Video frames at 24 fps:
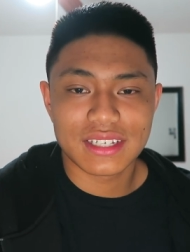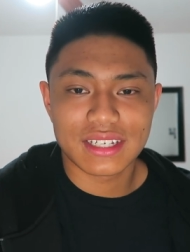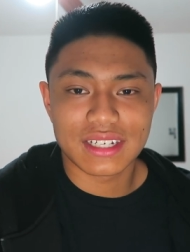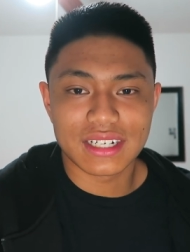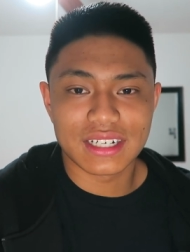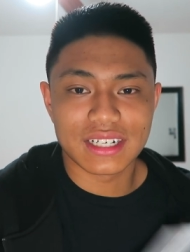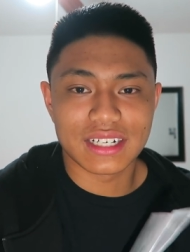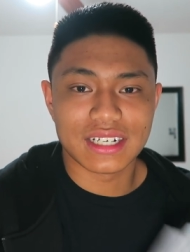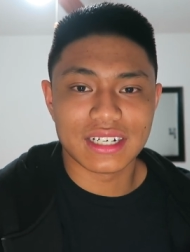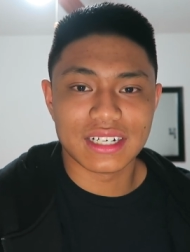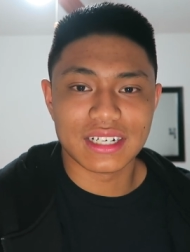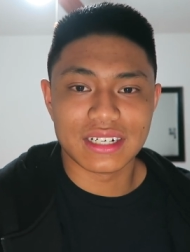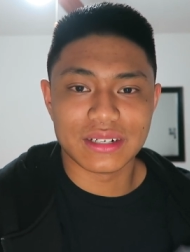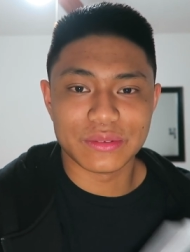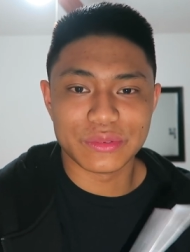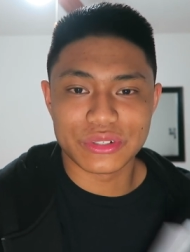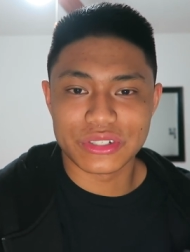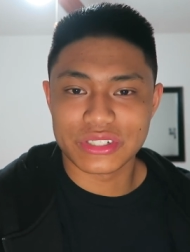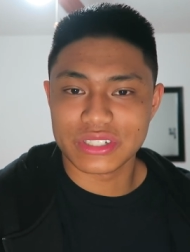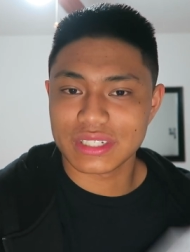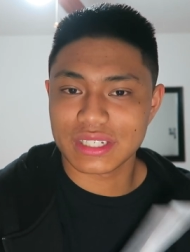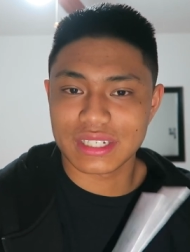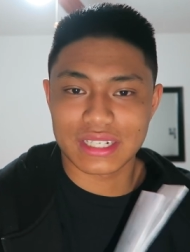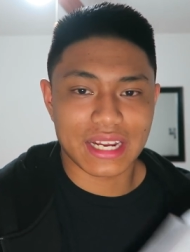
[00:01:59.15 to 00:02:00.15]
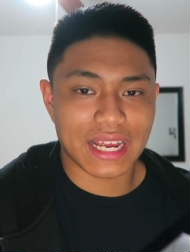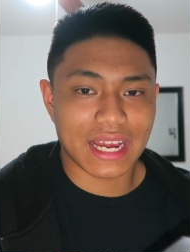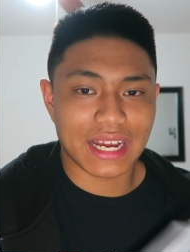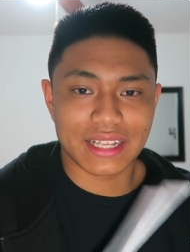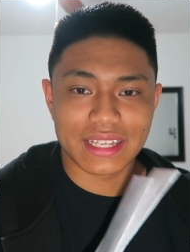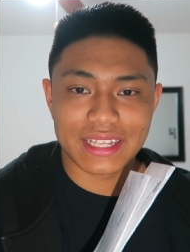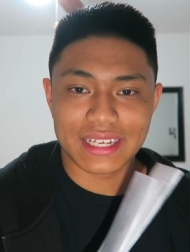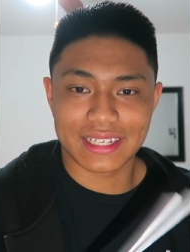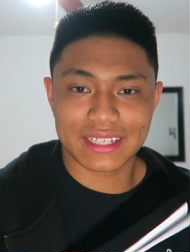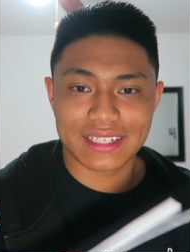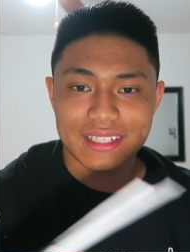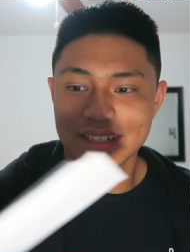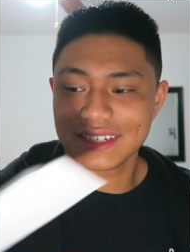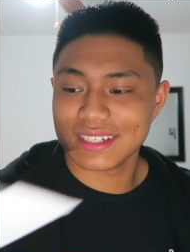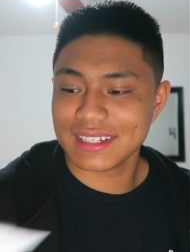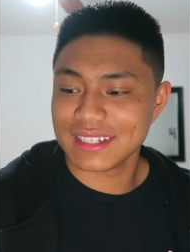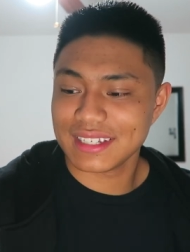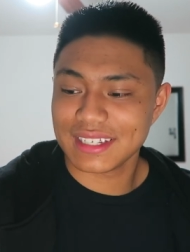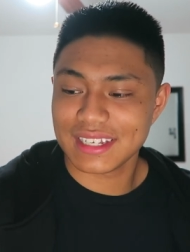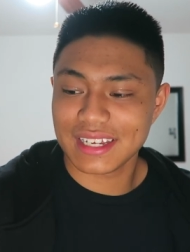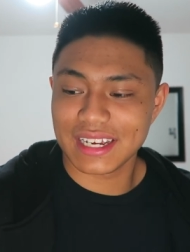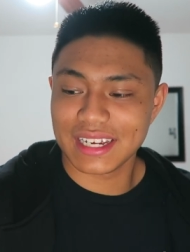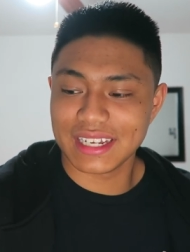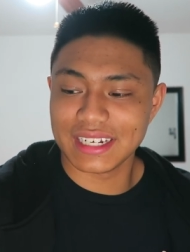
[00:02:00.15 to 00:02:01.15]
We're just gonna act like
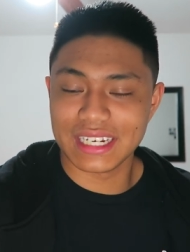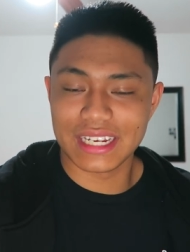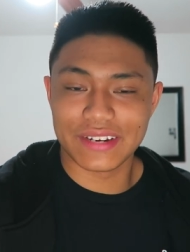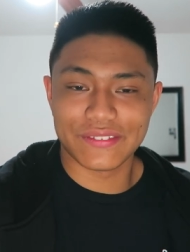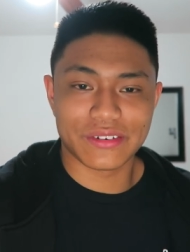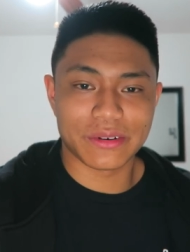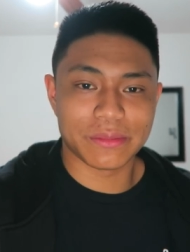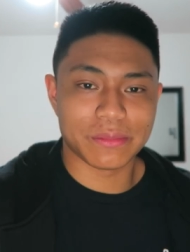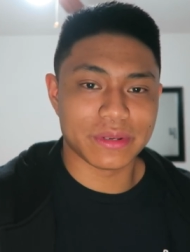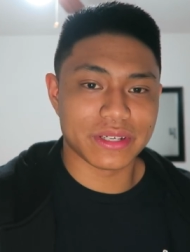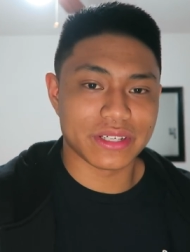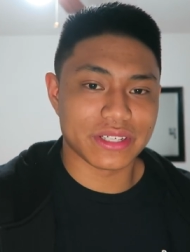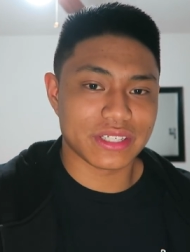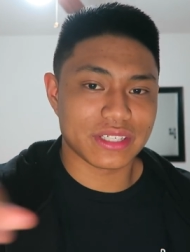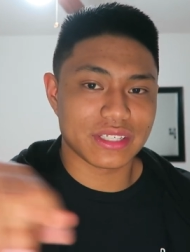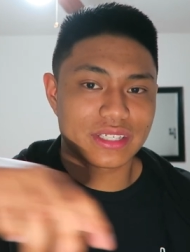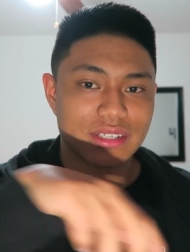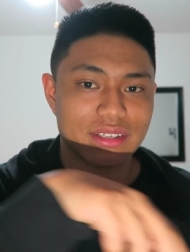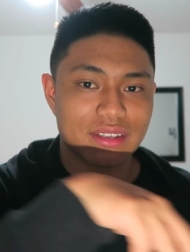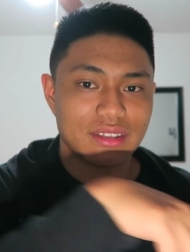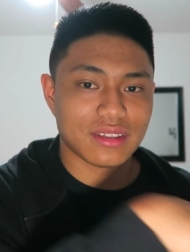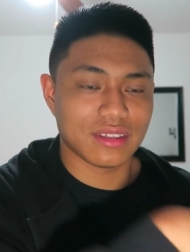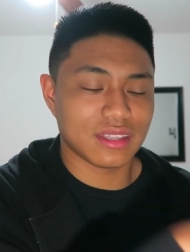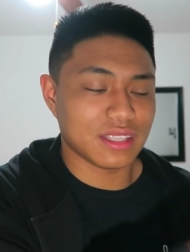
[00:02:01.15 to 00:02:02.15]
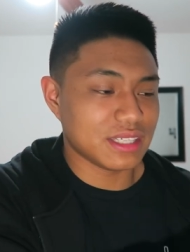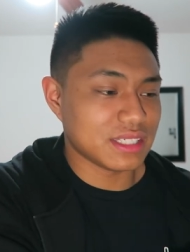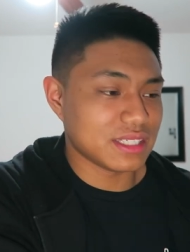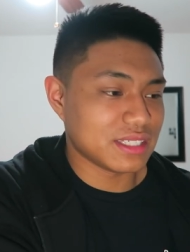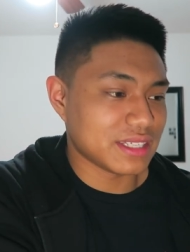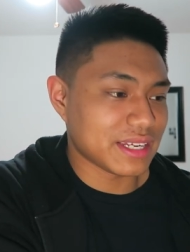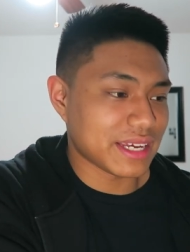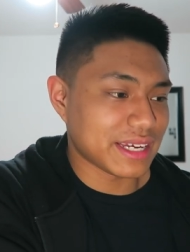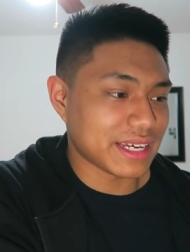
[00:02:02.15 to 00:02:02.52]
I never missed these